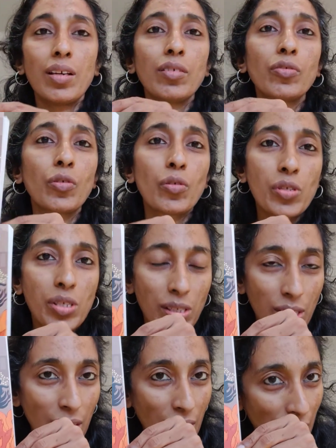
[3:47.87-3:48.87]
And of
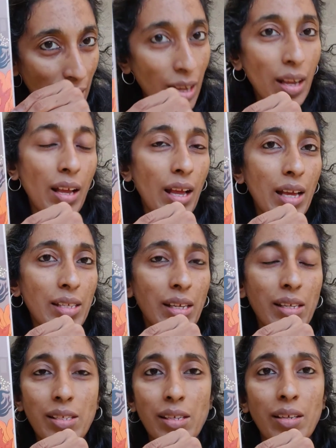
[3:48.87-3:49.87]
course,
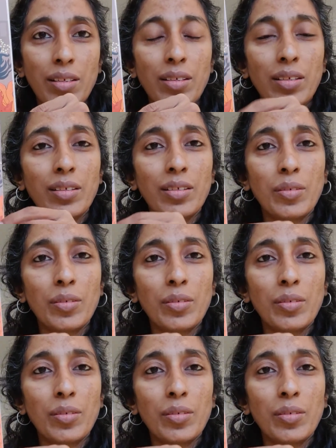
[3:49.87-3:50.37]
as I said,